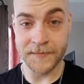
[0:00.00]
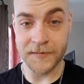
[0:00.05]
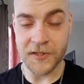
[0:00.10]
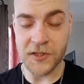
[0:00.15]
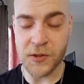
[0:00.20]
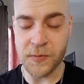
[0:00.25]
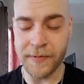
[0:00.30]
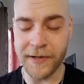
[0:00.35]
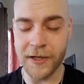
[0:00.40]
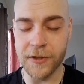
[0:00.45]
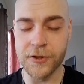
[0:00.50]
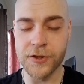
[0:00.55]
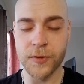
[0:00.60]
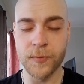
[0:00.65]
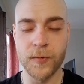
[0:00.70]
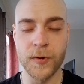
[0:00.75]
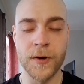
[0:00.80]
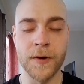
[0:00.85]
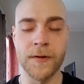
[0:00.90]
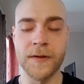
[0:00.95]
The spiritual
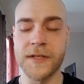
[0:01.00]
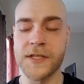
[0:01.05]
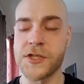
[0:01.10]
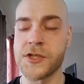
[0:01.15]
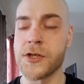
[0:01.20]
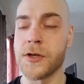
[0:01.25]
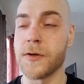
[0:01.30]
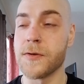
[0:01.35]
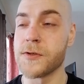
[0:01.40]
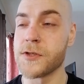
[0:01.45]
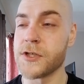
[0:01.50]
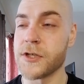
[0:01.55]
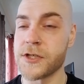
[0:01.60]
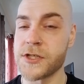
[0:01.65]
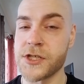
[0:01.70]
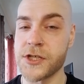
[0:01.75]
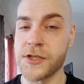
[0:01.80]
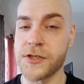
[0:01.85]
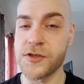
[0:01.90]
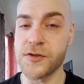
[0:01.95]
world is
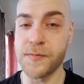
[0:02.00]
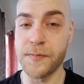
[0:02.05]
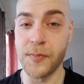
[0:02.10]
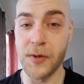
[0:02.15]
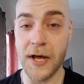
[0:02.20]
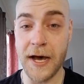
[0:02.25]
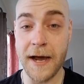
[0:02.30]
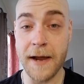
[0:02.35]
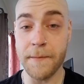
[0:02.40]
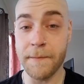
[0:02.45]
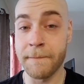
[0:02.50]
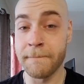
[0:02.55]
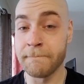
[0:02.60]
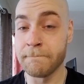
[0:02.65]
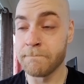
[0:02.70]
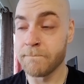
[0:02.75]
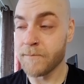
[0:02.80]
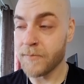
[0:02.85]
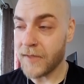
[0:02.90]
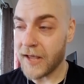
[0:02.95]
such a sublime,
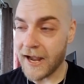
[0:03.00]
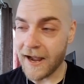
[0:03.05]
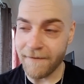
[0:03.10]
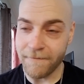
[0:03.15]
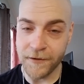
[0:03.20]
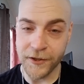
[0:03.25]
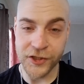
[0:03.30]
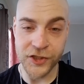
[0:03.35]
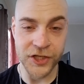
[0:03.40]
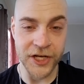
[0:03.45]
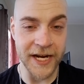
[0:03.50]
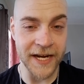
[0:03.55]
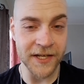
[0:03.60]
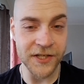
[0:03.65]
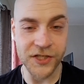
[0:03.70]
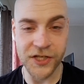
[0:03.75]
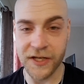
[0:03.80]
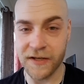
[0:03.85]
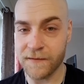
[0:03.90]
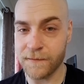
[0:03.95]

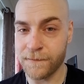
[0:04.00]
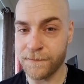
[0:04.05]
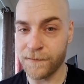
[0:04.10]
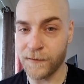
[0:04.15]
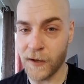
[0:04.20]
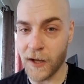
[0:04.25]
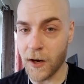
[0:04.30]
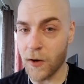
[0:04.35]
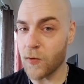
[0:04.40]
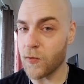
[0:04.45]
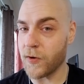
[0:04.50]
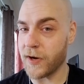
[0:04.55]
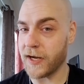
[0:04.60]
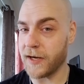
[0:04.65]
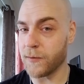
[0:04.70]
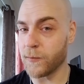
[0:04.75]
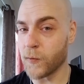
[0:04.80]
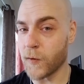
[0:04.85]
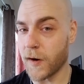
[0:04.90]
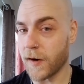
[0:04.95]
ever-changing,
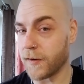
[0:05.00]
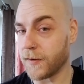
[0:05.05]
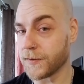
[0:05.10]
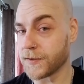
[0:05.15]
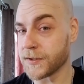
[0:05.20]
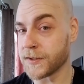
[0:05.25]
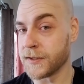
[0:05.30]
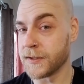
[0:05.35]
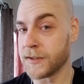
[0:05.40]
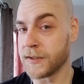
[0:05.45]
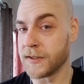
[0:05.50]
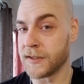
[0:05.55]
flowing world